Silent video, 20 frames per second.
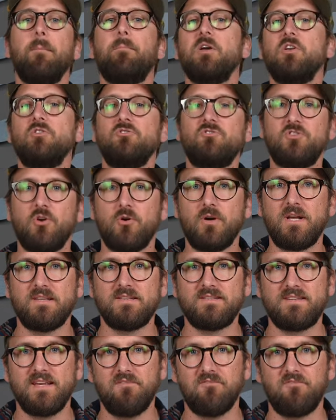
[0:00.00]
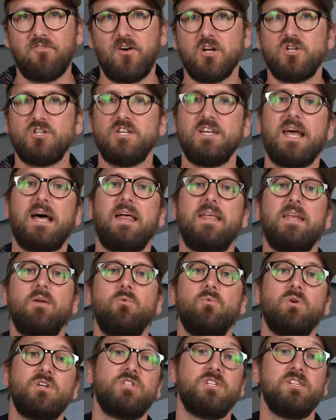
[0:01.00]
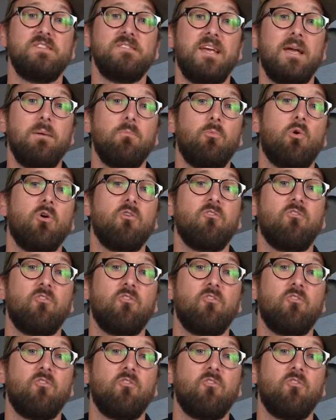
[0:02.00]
but you still get the same functionality, which is a more